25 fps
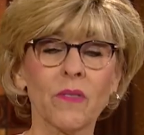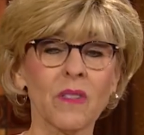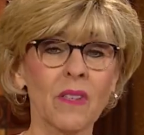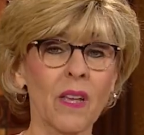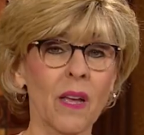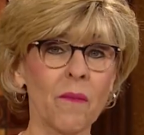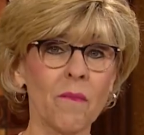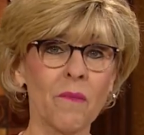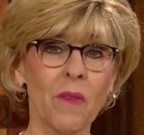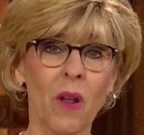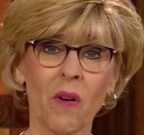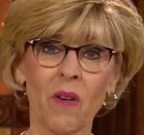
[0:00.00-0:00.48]

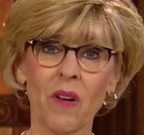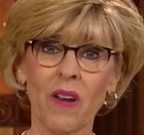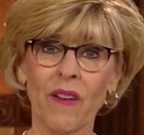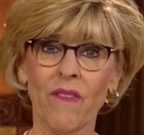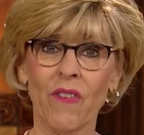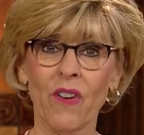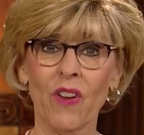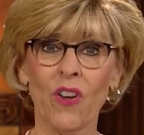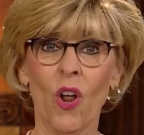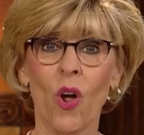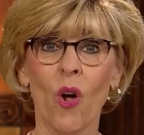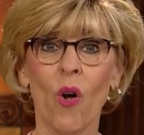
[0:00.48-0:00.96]
some don't
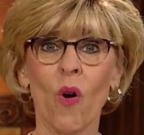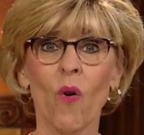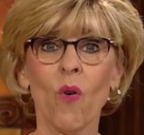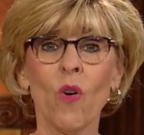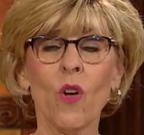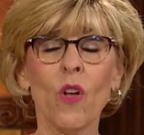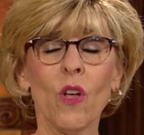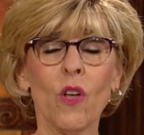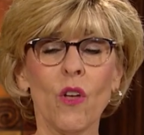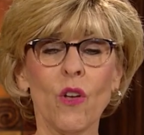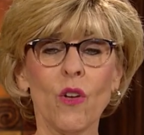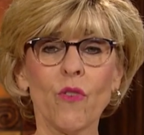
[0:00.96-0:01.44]
even
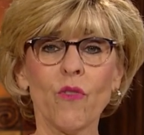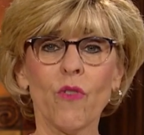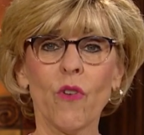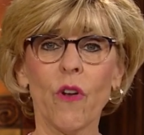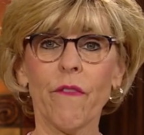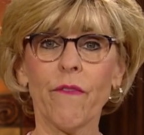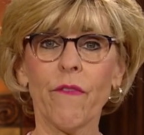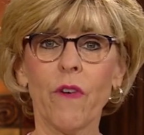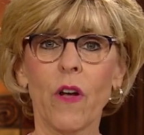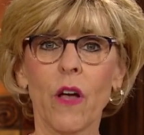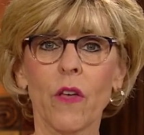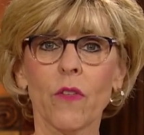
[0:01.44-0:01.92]
know who
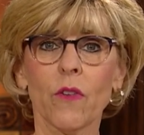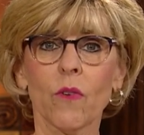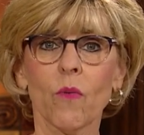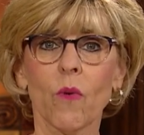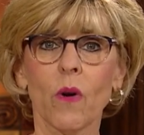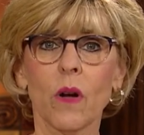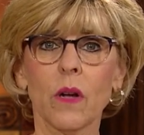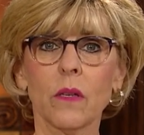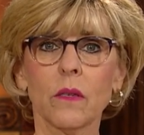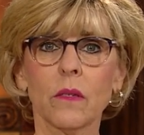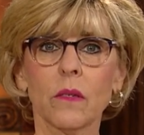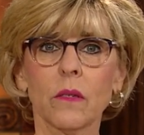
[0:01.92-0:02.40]
their father
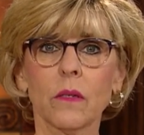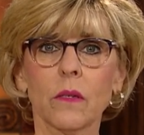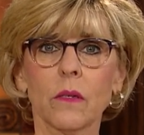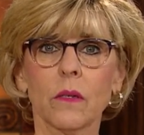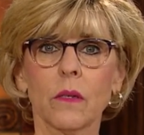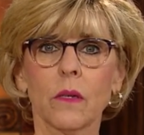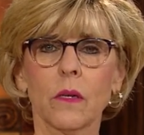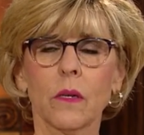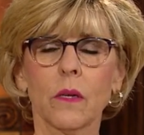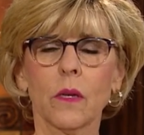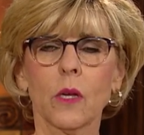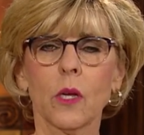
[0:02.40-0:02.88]
was
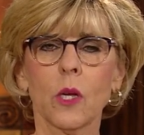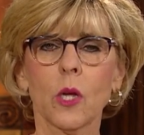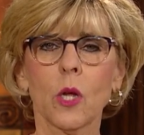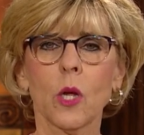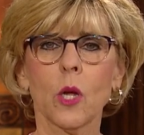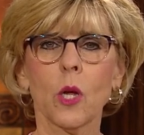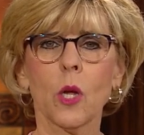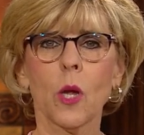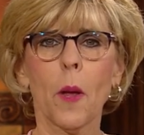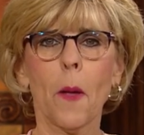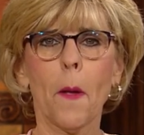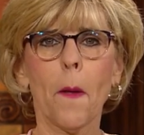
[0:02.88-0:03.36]

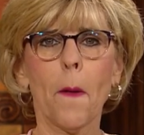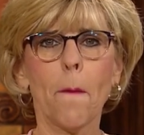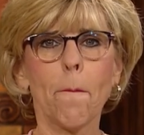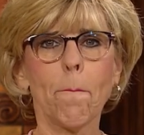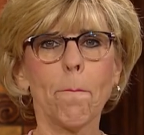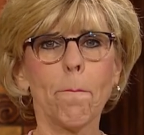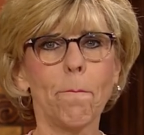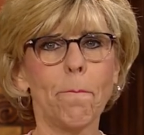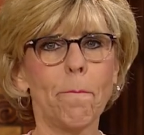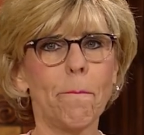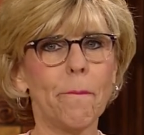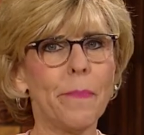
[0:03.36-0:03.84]

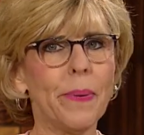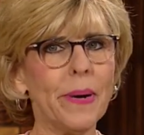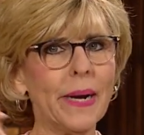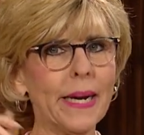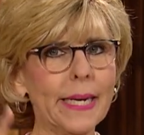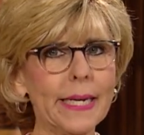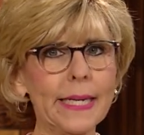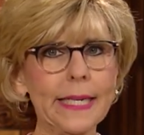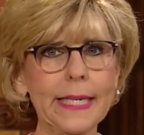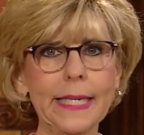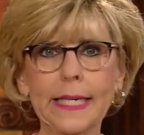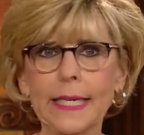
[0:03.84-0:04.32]

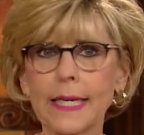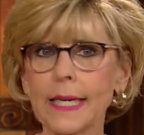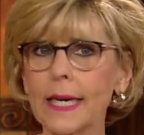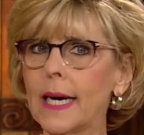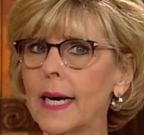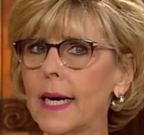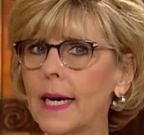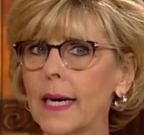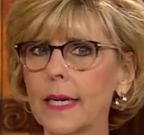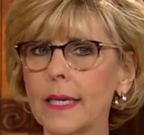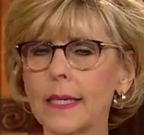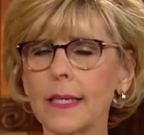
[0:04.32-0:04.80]
but
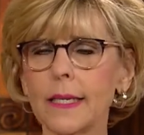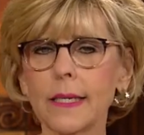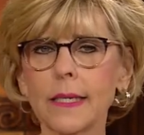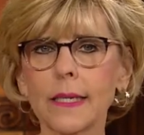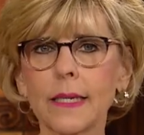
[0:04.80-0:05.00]
God.